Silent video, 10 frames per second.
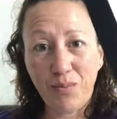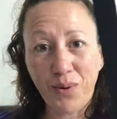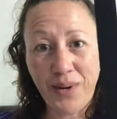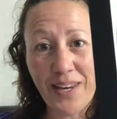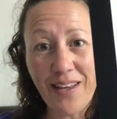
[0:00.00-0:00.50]

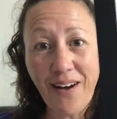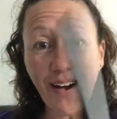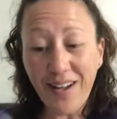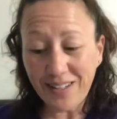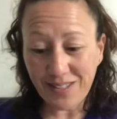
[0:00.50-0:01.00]
Pretty
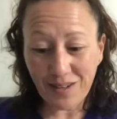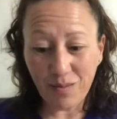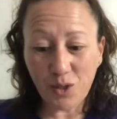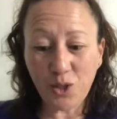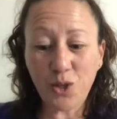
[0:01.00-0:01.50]

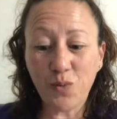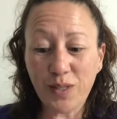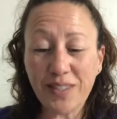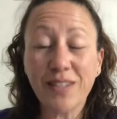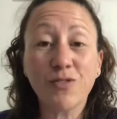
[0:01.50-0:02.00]
awesome. So you
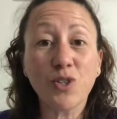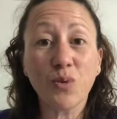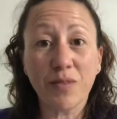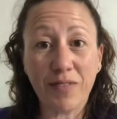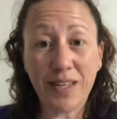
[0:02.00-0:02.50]
receive
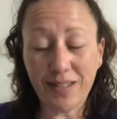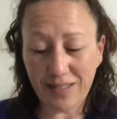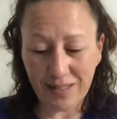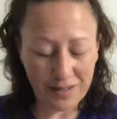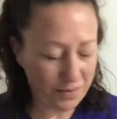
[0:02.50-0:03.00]
two of
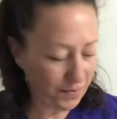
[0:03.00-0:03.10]
these.